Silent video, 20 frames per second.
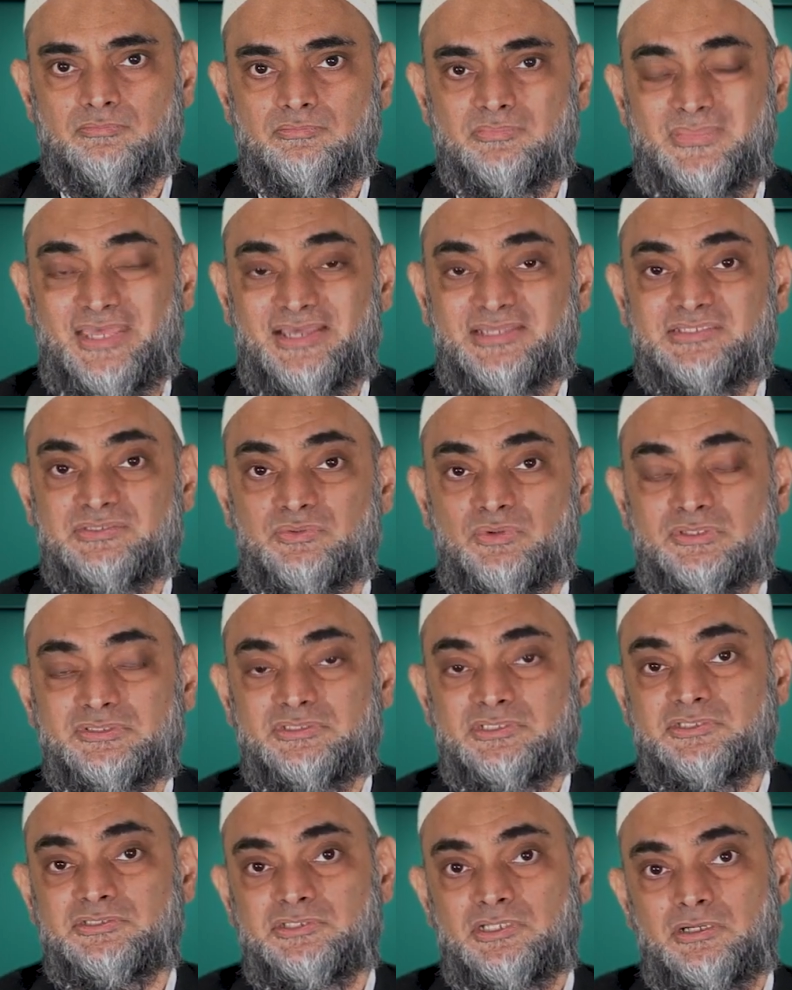That's
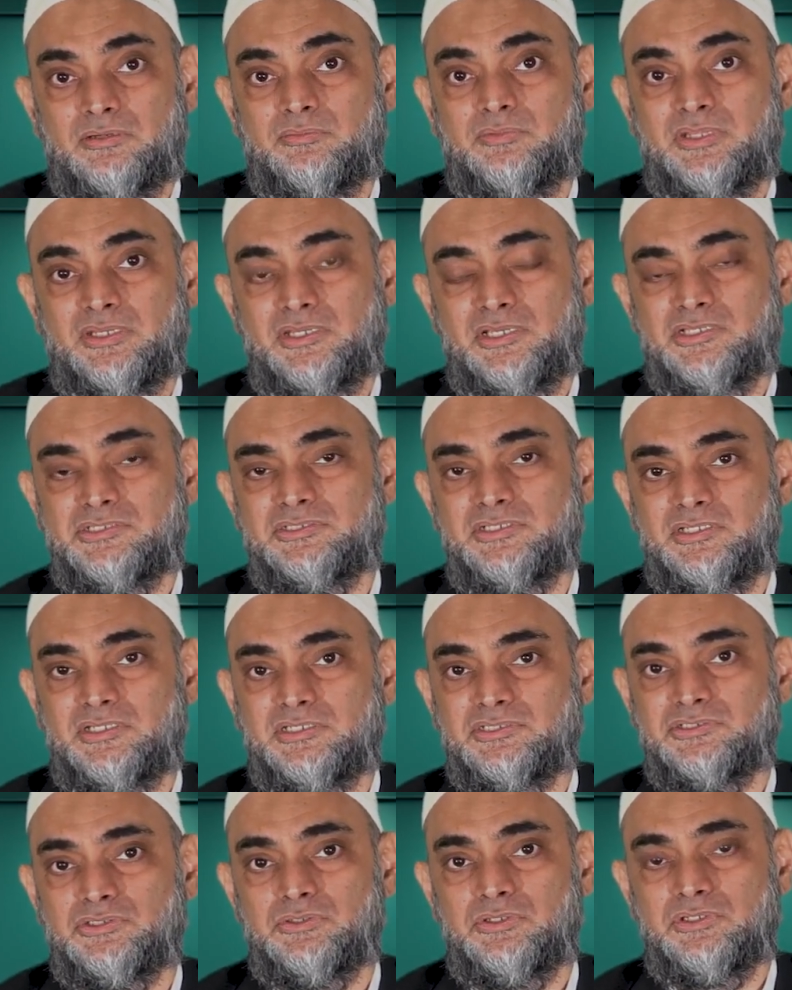what determination
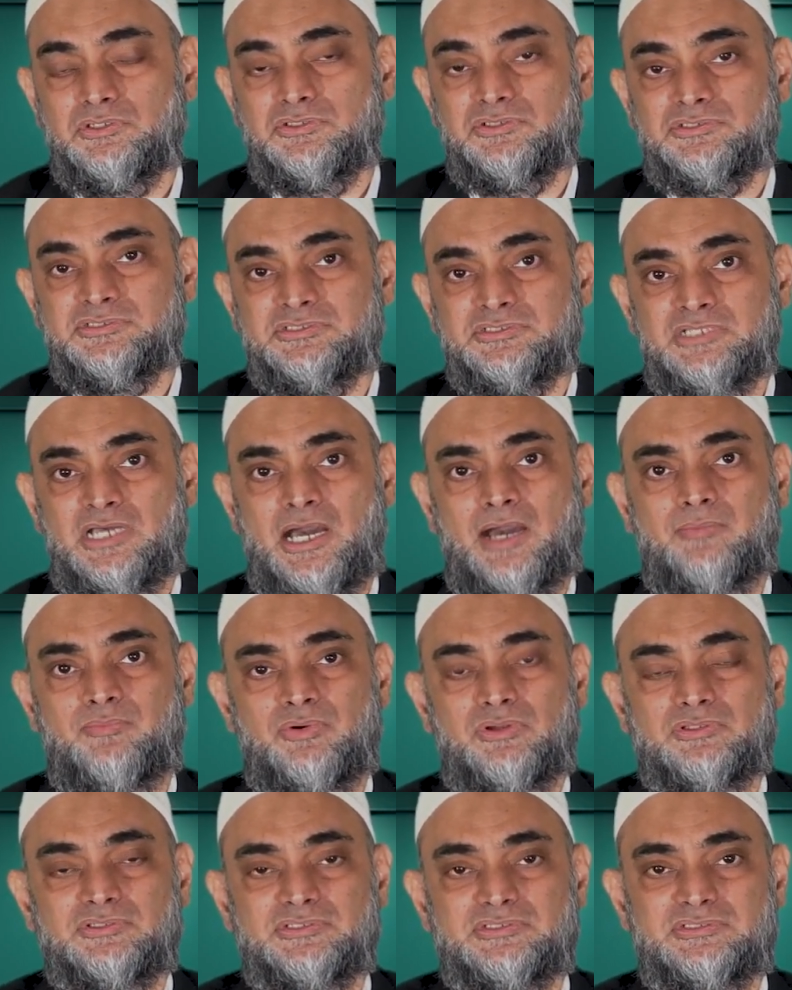is. You need to stop
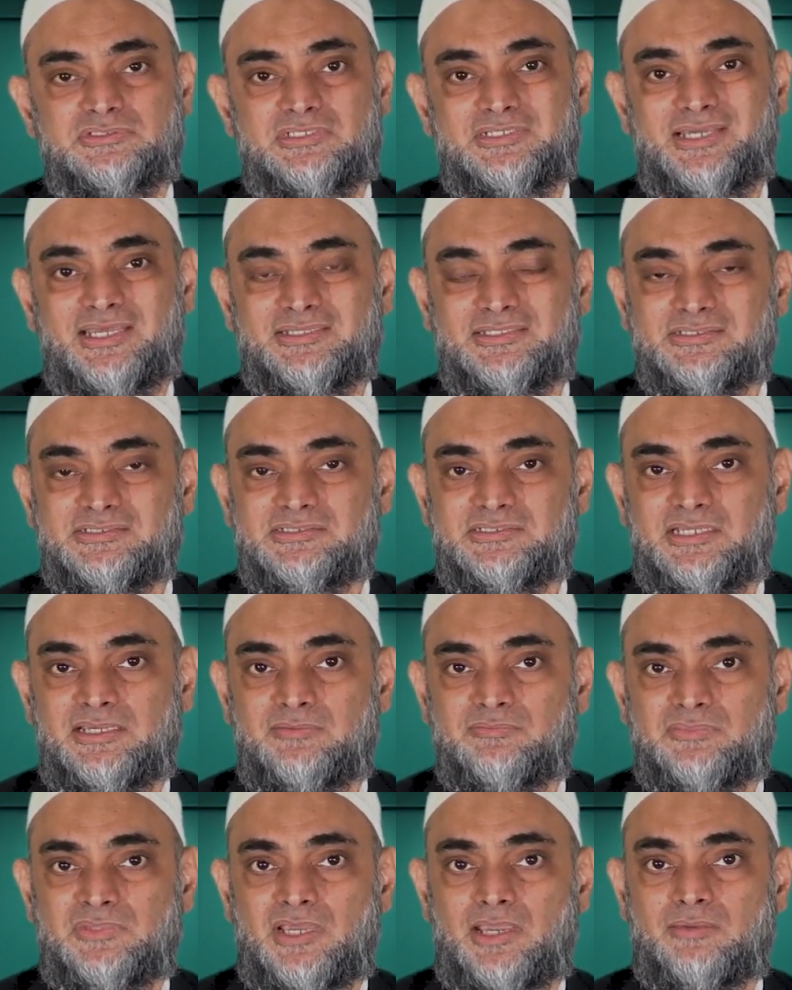all these things at the
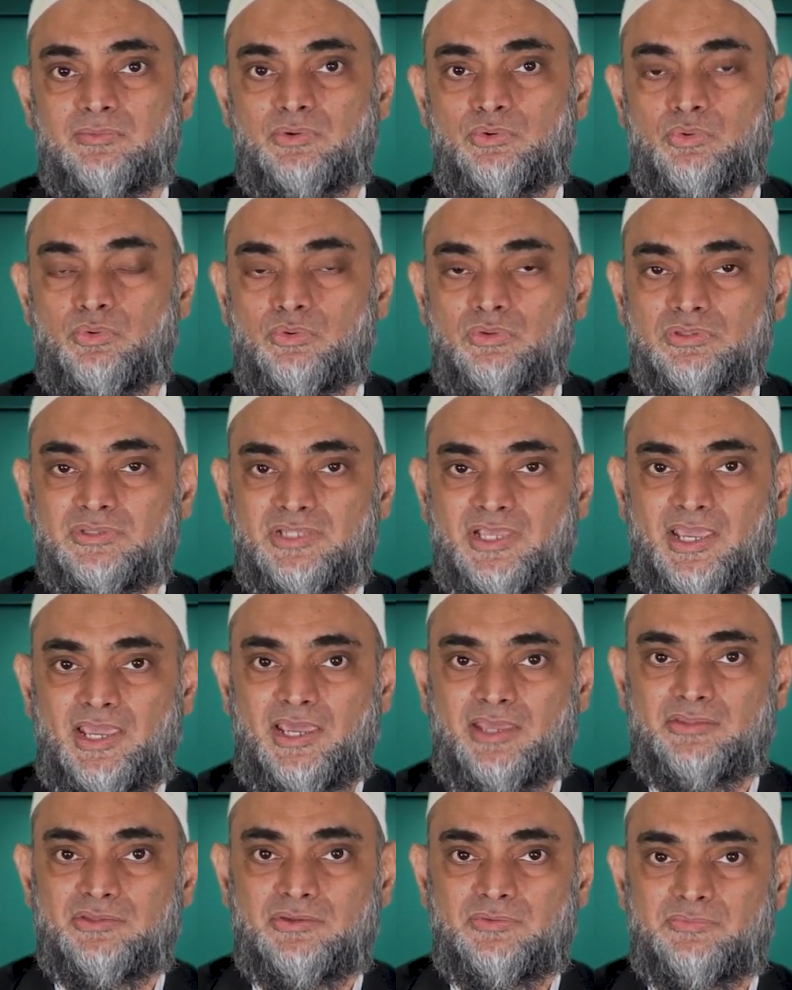same time, hold the
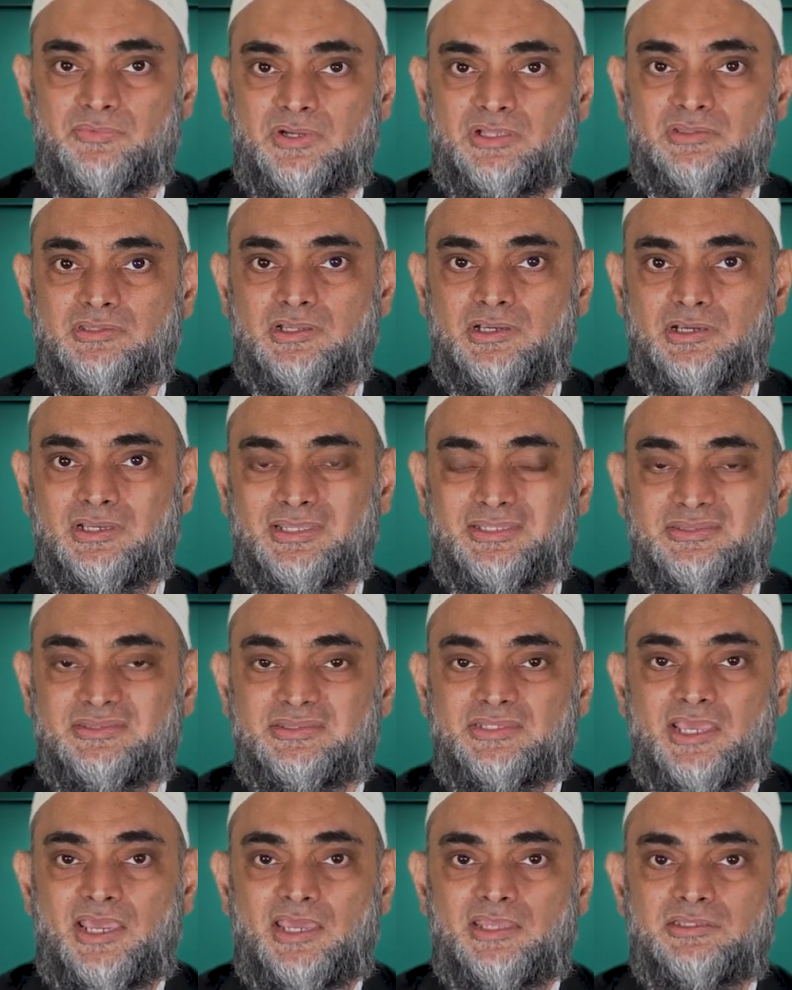hands of Allah,
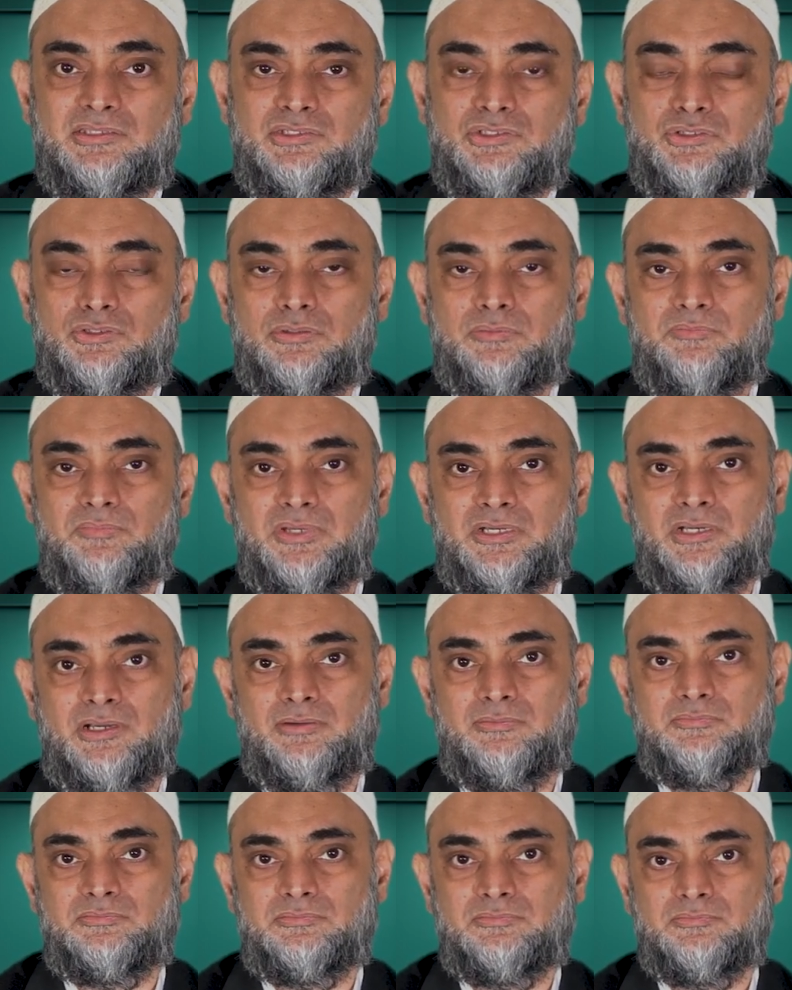and then your
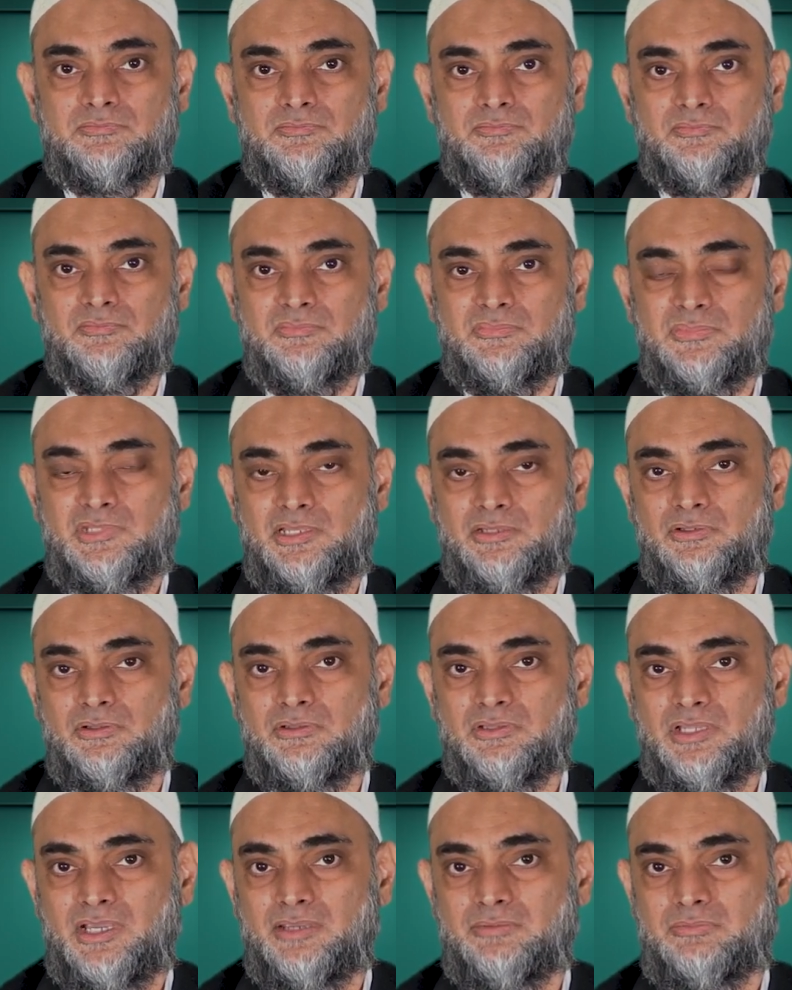
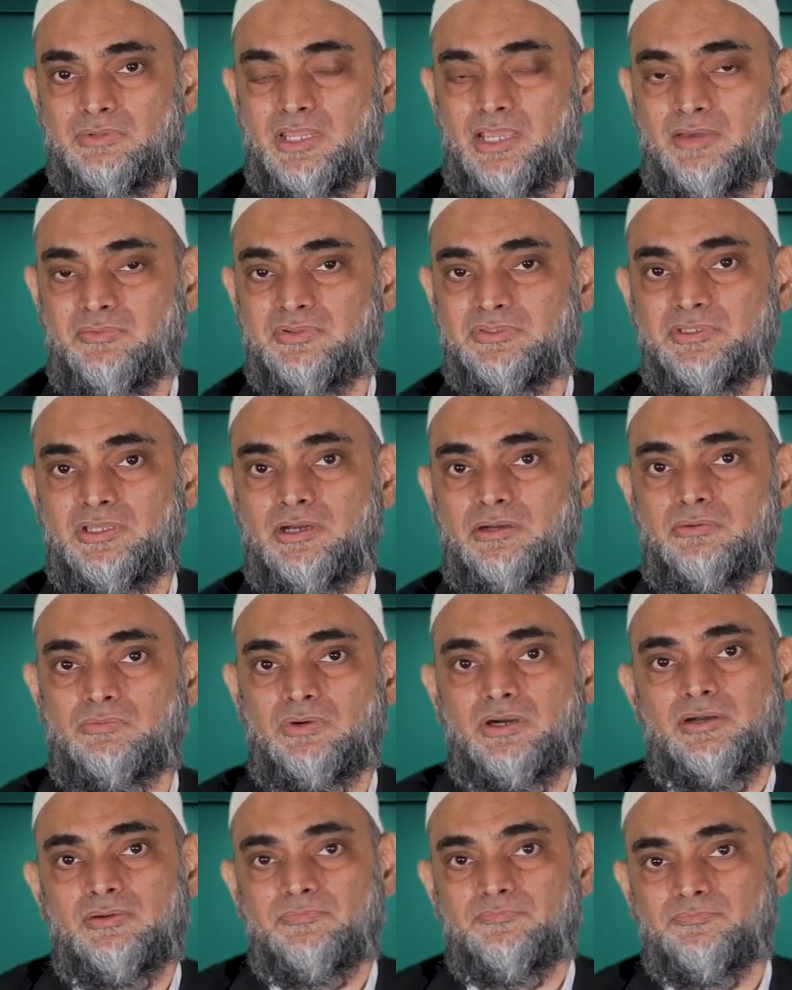life will have a
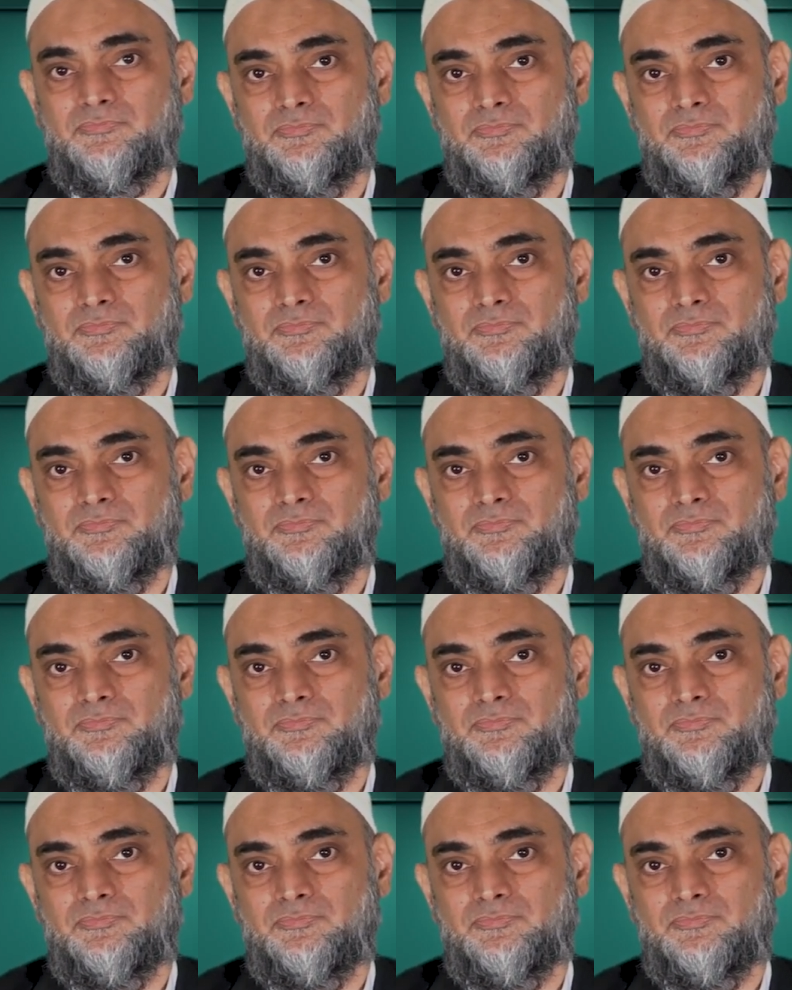taqwa.